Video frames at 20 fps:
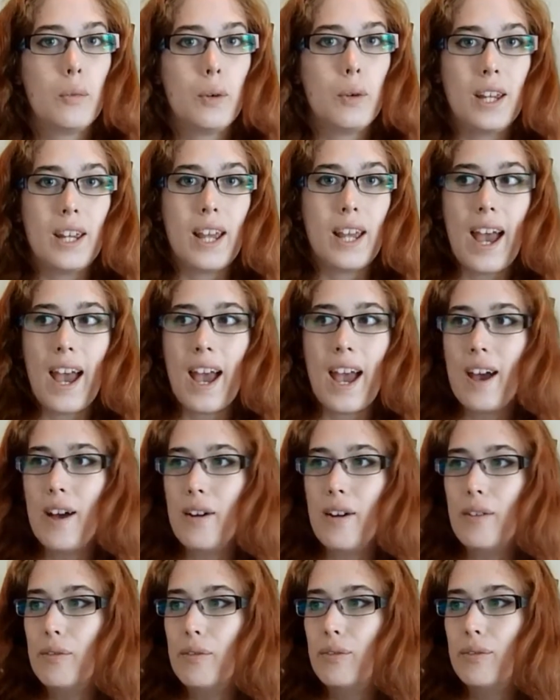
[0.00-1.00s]
we
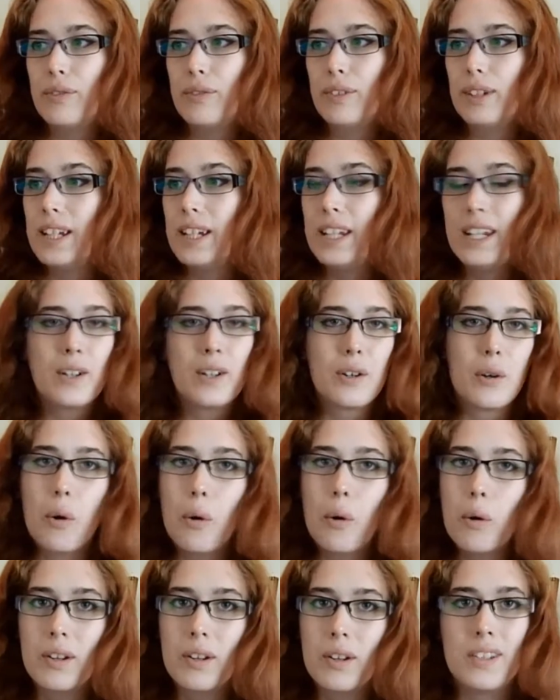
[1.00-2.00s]
have
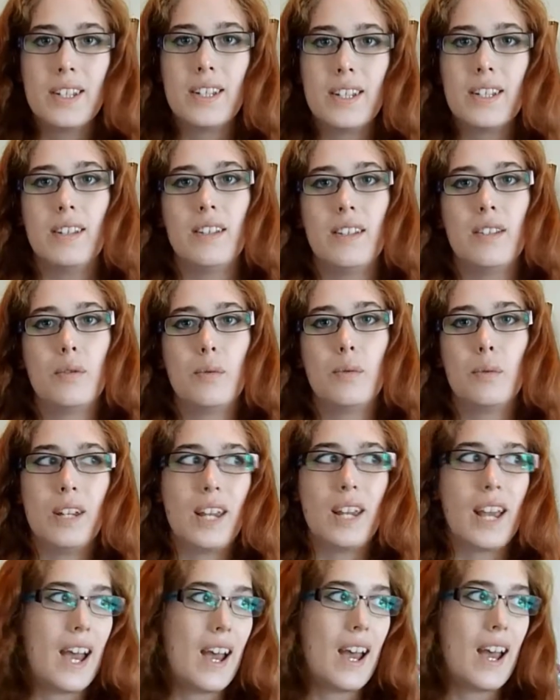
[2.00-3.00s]
e-courses,
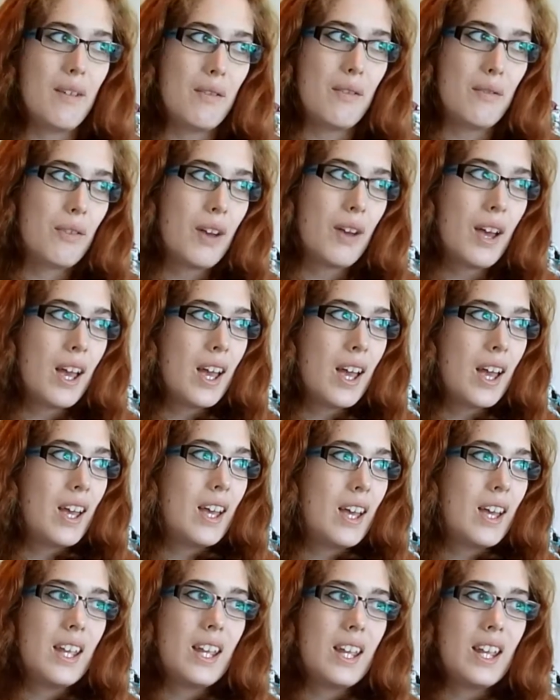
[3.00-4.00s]
we have
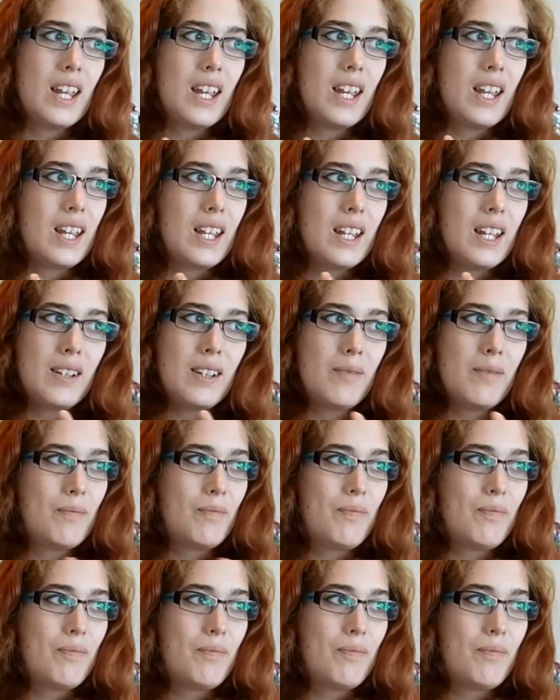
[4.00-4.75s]
e-games,